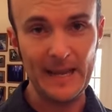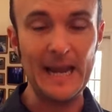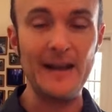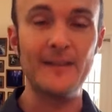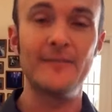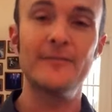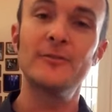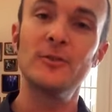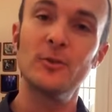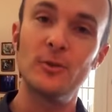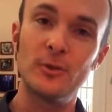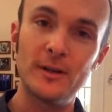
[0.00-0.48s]

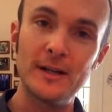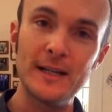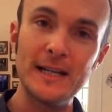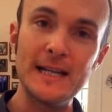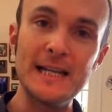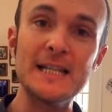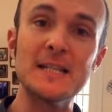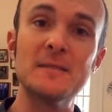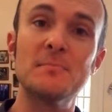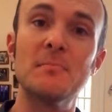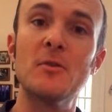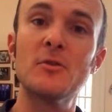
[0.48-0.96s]
and
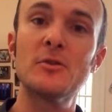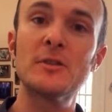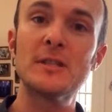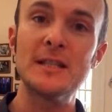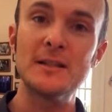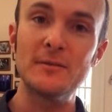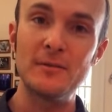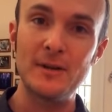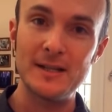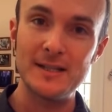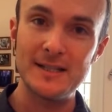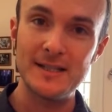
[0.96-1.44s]
Florida is
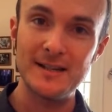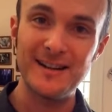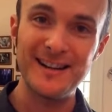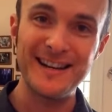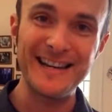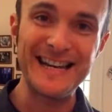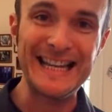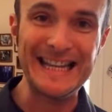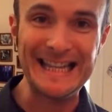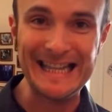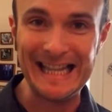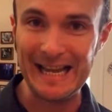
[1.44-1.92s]
mostly resting
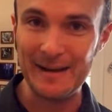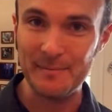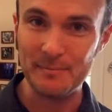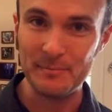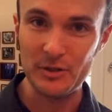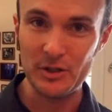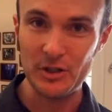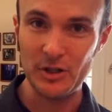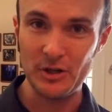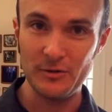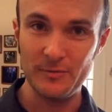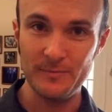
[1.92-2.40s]
on
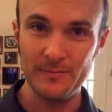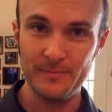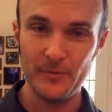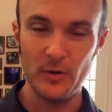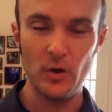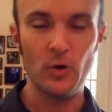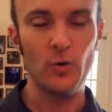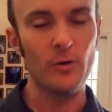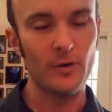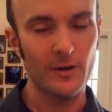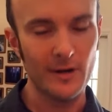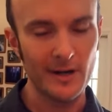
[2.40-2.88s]
limestone
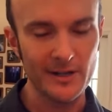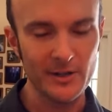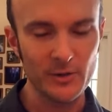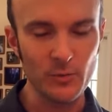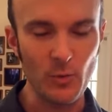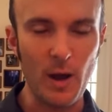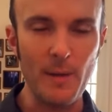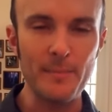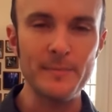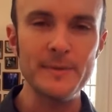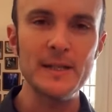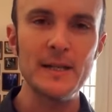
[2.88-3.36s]
or on
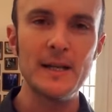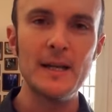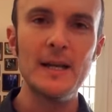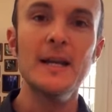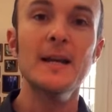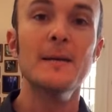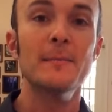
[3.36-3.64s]
swamps,